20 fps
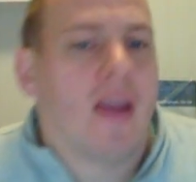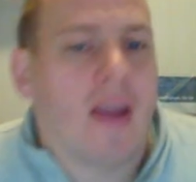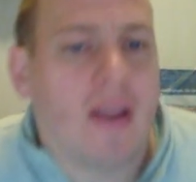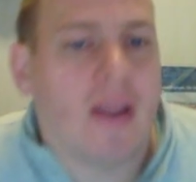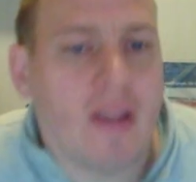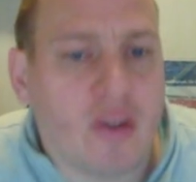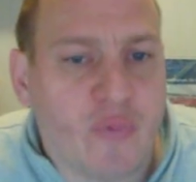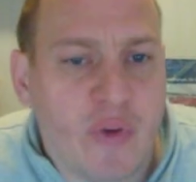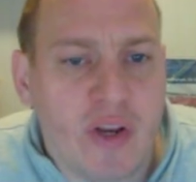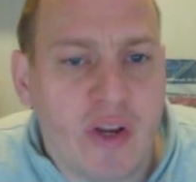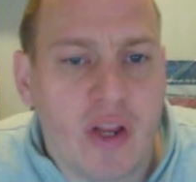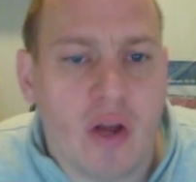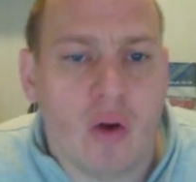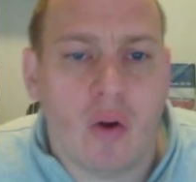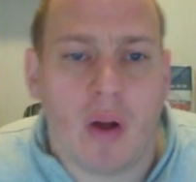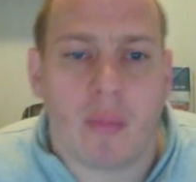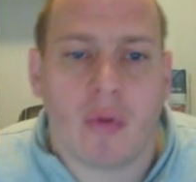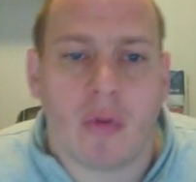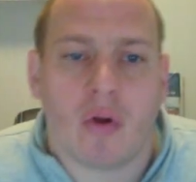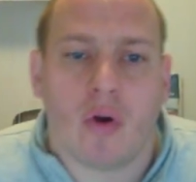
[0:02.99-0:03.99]
In this video
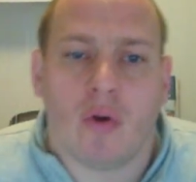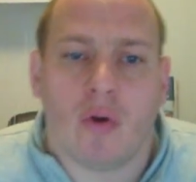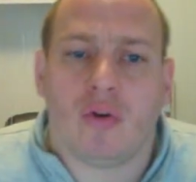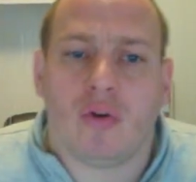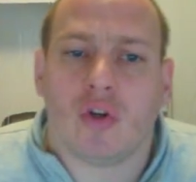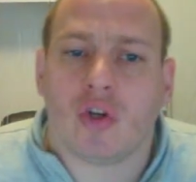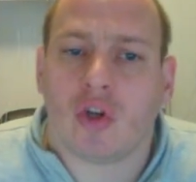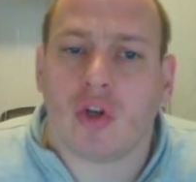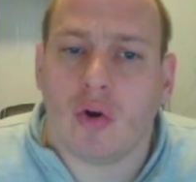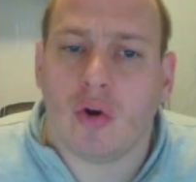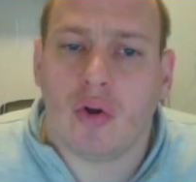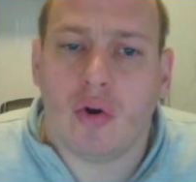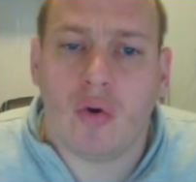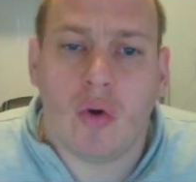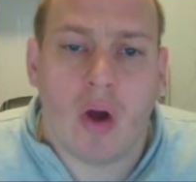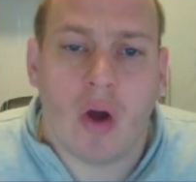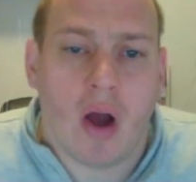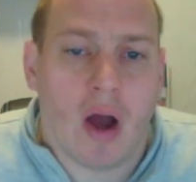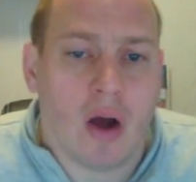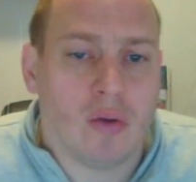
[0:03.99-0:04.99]
I'm going to show
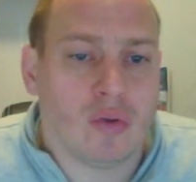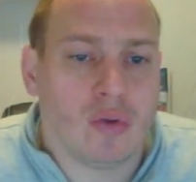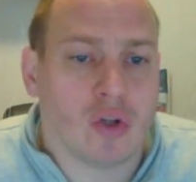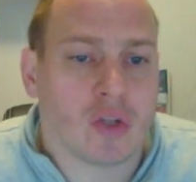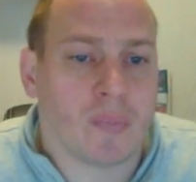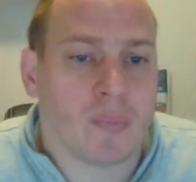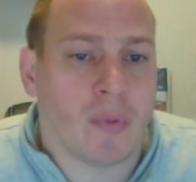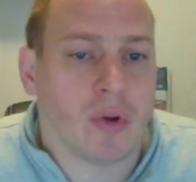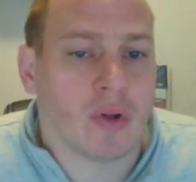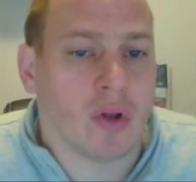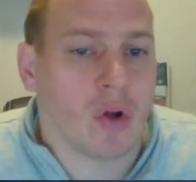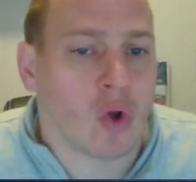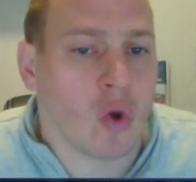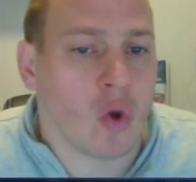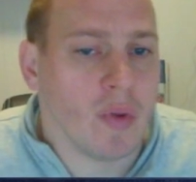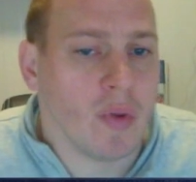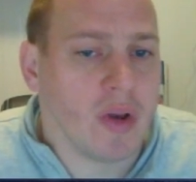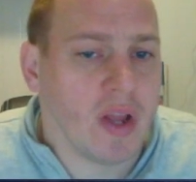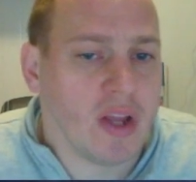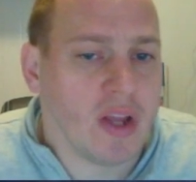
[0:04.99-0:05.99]
you how to spot a
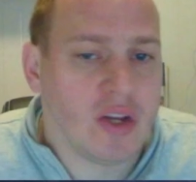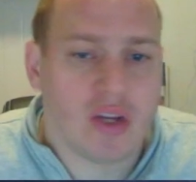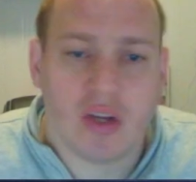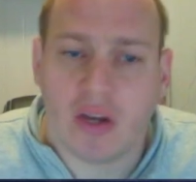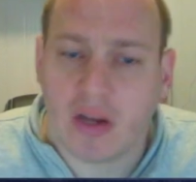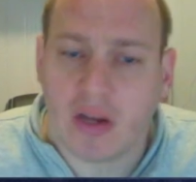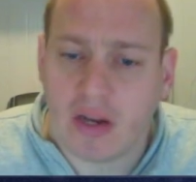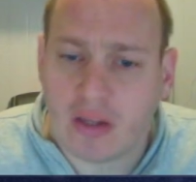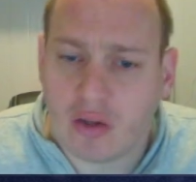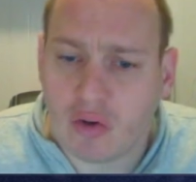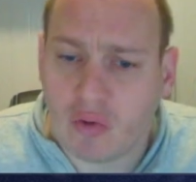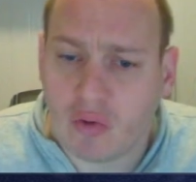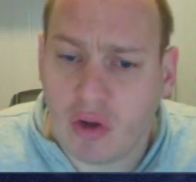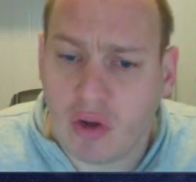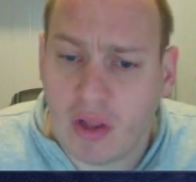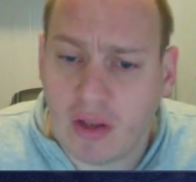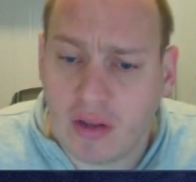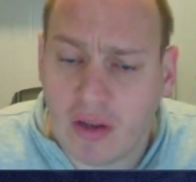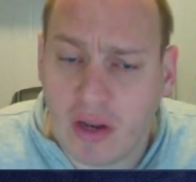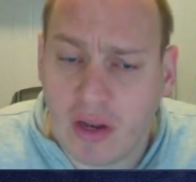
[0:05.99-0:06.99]
combination in
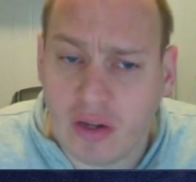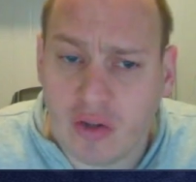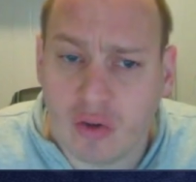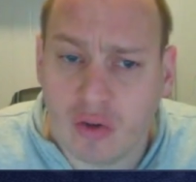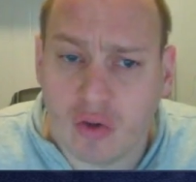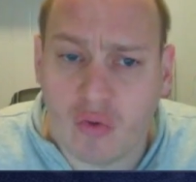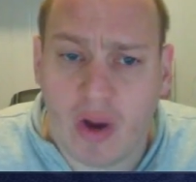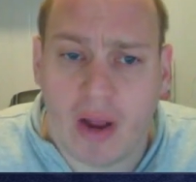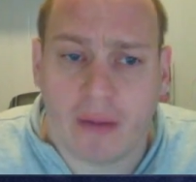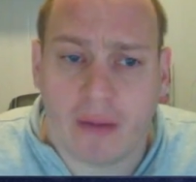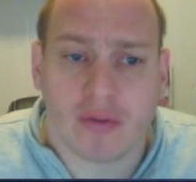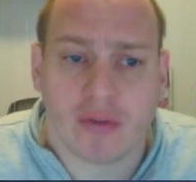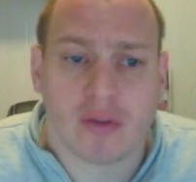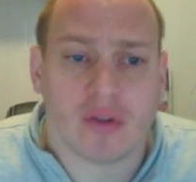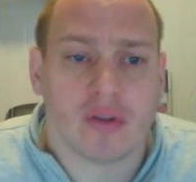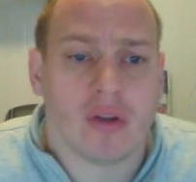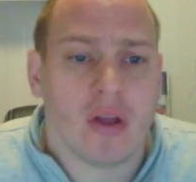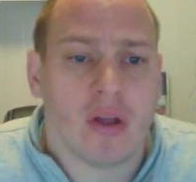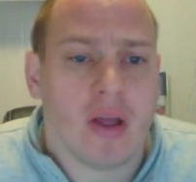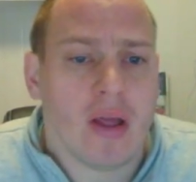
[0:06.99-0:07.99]
international
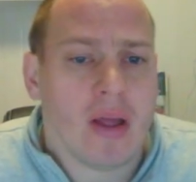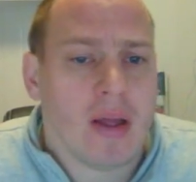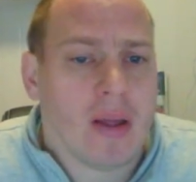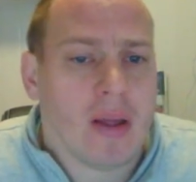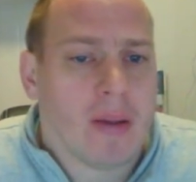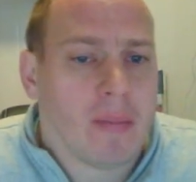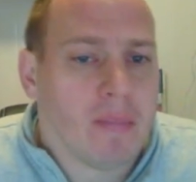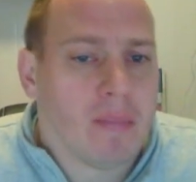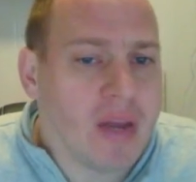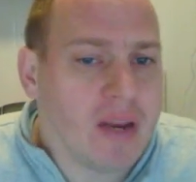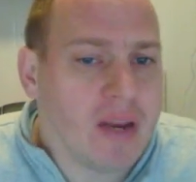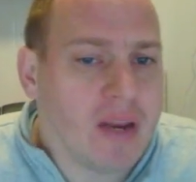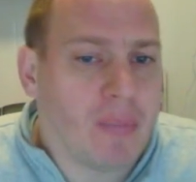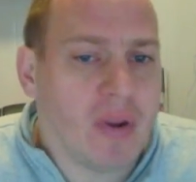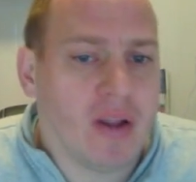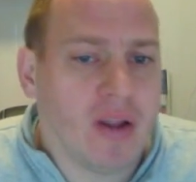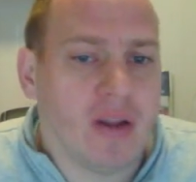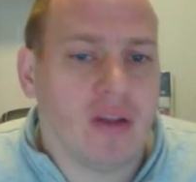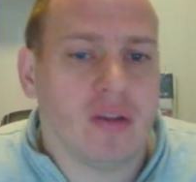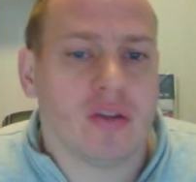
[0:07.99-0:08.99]
drafts. Many
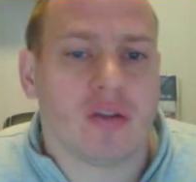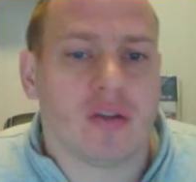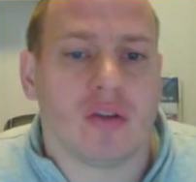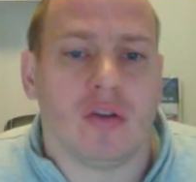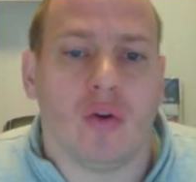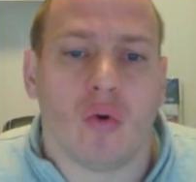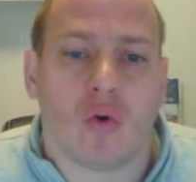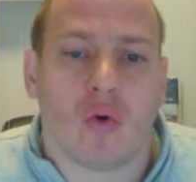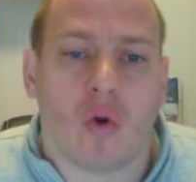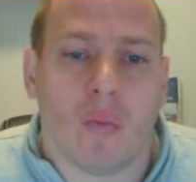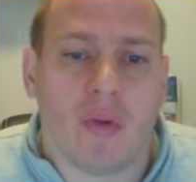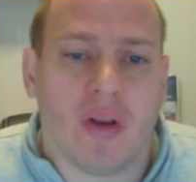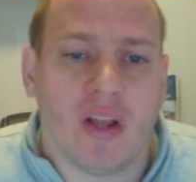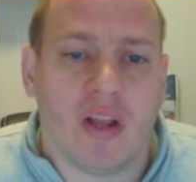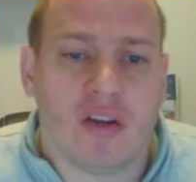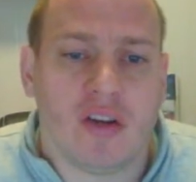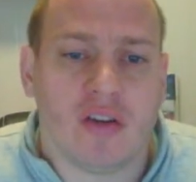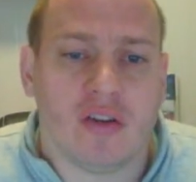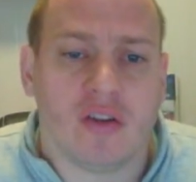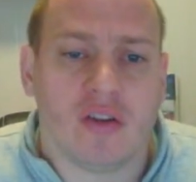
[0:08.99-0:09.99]
players know
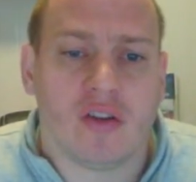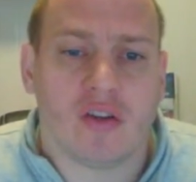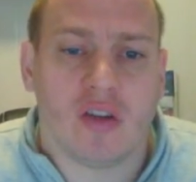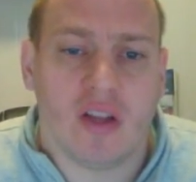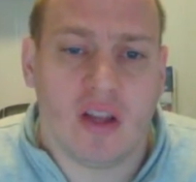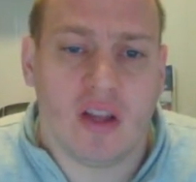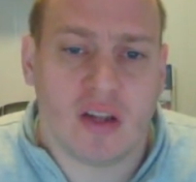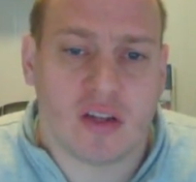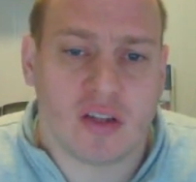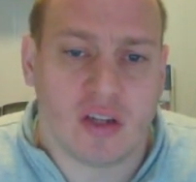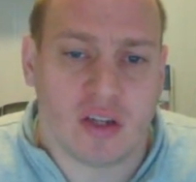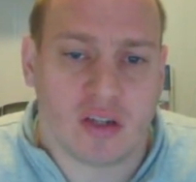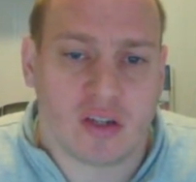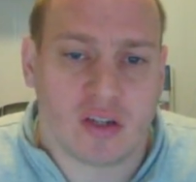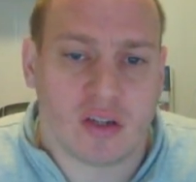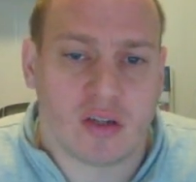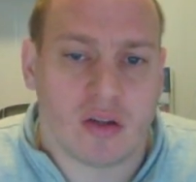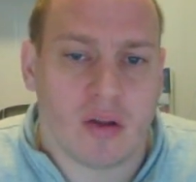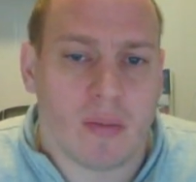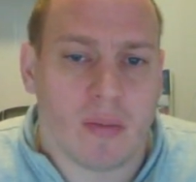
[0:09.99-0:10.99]
combinations
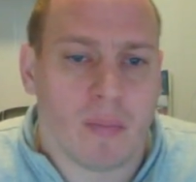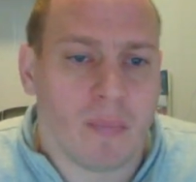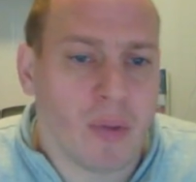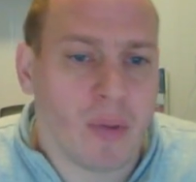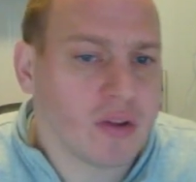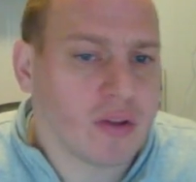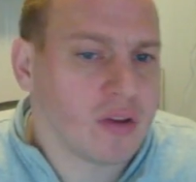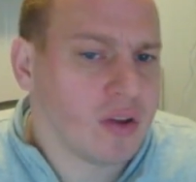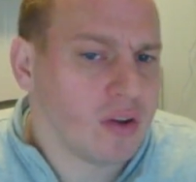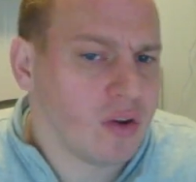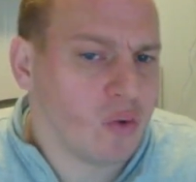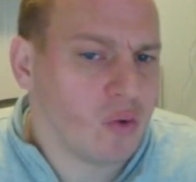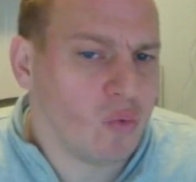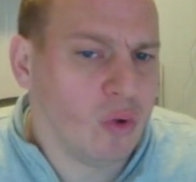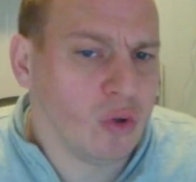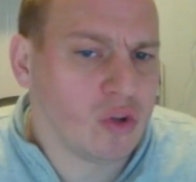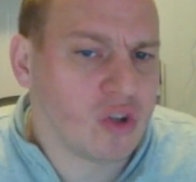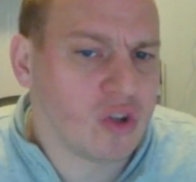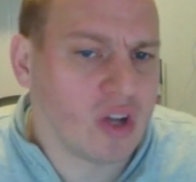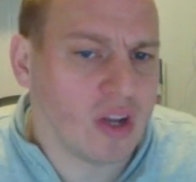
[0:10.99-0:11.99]
exist, but the
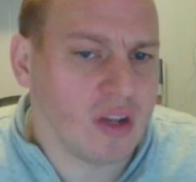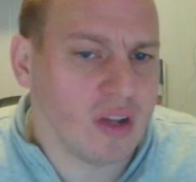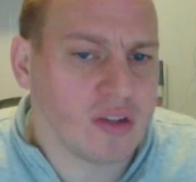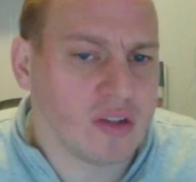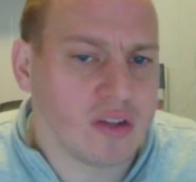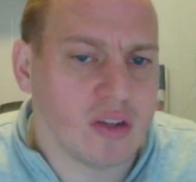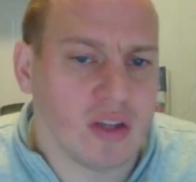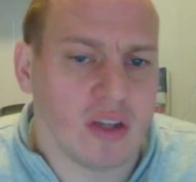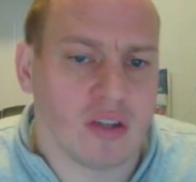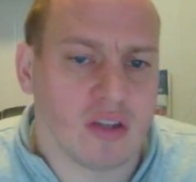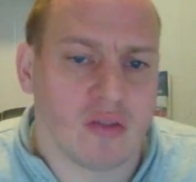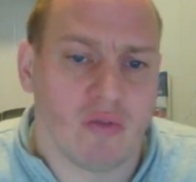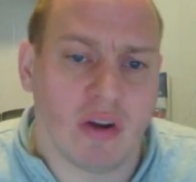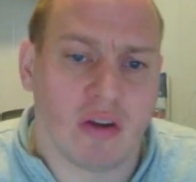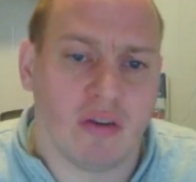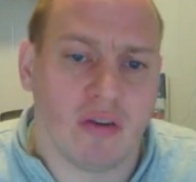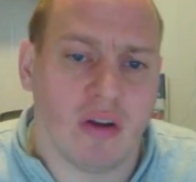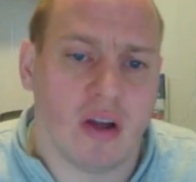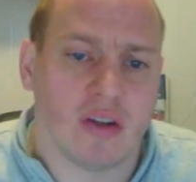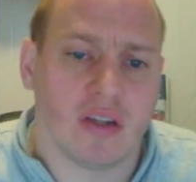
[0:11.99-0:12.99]
real challenge is
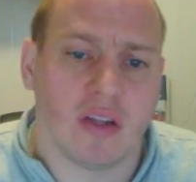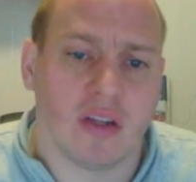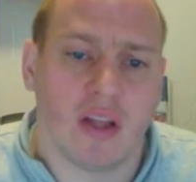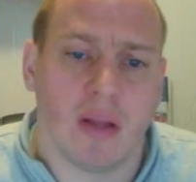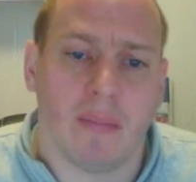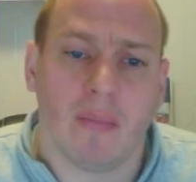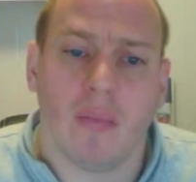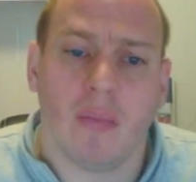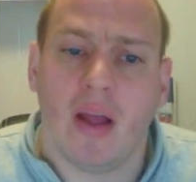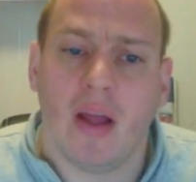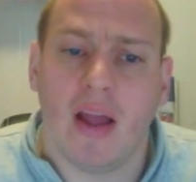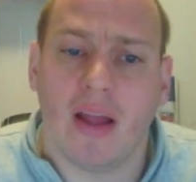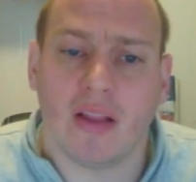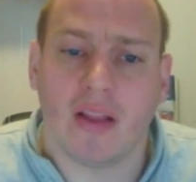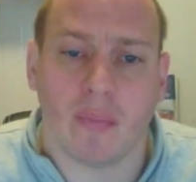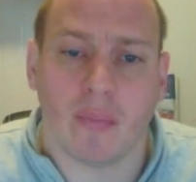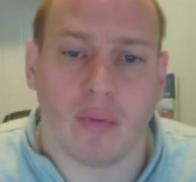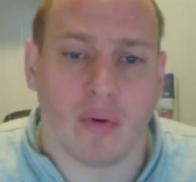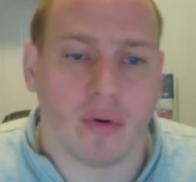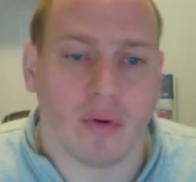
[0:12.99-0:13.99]
recognizing them at
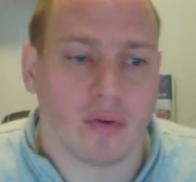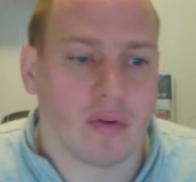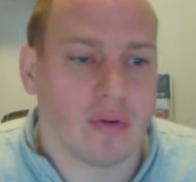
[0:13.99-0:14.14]
the board.